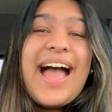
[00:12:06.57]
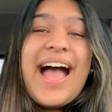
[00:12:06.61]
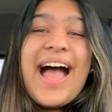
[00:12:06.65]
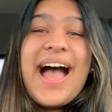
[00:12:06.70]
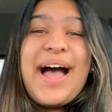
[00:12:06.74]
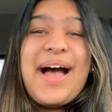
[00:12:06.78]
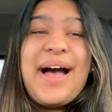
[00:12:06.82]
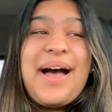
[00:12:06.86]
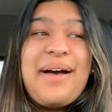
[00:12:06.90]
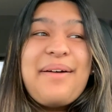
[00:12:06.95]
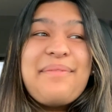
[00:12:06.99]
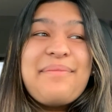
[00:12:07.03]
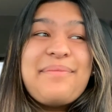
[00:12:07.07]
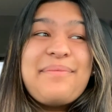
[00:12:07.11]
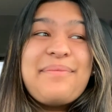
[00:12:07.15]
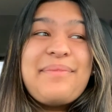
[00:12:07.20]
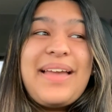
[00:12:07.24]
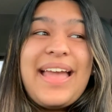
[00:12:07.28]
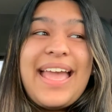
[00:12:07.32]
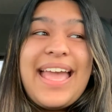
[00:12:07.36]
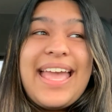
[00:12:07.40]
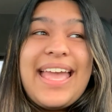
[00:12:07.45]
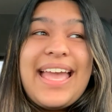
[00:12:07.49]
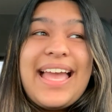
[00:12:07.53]
And
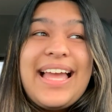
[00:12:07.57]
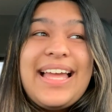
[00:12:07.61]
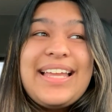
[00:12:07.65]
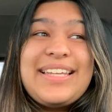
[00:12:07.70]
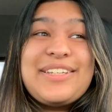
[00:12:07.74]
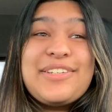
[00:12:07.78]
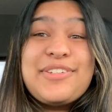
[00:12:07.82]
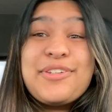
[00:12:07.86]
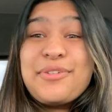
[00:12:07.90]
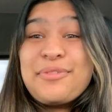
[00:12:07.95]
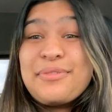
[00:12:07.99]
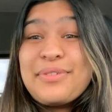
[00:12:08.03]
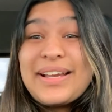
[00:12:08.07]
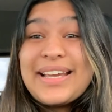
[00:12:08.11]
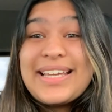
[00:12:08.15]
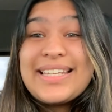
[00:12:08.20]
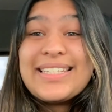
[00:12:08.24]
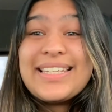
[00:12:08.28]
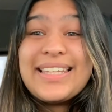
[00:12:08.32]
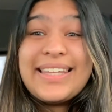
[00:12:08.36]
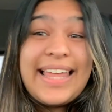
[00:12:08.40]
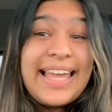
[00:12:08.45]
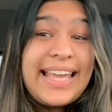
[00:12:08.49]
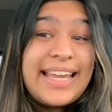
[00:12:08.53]
don't forget
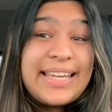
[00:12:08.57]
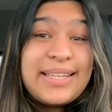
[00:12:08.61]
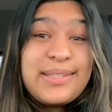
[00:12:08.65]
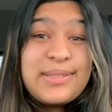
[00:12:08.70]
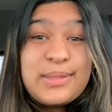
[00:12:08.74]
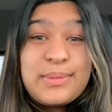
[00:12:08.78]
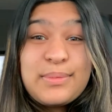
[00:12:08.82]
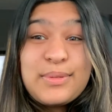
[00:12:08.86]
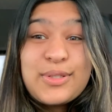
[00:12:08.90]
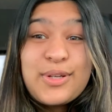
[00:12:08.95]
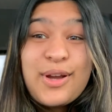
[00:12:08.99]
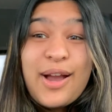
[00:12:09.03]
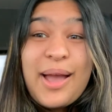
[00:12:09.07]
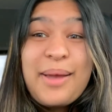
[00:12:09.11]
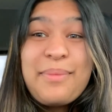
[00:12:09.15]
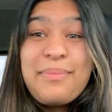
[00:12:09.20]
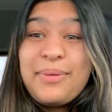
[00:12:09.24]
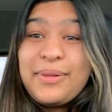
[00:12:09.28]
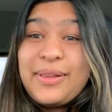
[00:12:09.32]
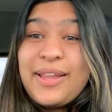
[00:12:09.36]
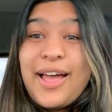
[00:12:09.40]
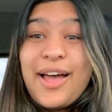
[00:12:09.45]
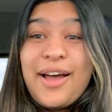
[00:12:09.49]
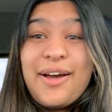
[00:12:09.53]
to like and subscribe
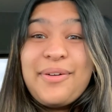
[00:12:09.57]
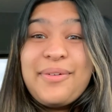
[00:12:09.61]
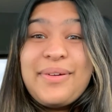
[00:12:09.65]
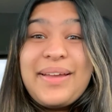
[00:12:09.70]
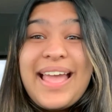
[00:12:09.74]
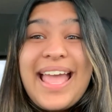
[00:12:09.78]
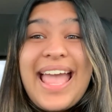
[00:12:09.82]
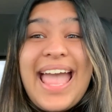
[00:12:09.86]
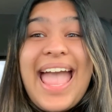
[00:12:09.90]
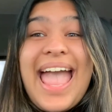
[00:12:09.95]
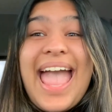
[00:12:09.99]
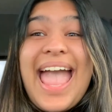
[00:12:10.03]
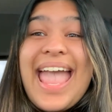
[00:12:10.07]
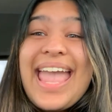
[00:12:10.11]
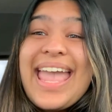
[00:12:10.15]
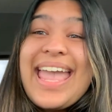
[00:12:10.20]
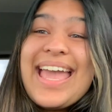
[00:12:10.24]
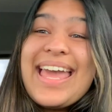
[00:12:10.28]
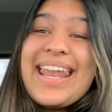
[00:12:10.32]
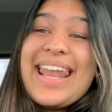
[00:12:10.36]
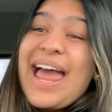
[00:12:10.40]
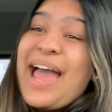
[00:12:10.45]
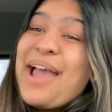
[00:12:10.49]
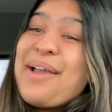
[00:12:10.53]
below,
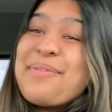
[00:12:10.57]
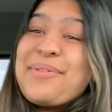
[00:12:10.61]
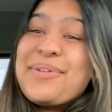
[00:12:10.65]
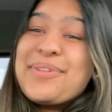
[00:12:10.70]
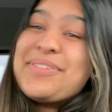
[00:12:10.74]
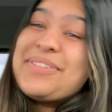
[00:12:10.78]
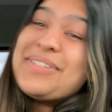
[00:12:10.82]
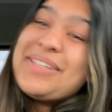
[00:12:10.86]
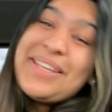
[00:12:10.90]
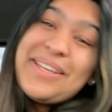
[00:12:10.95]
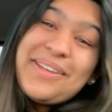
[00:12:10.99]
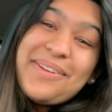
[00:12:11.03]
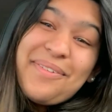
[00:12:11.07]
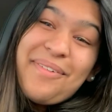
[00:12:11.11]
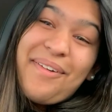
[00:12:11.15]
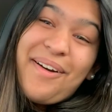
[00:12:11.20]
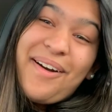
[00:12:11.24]
and I will see you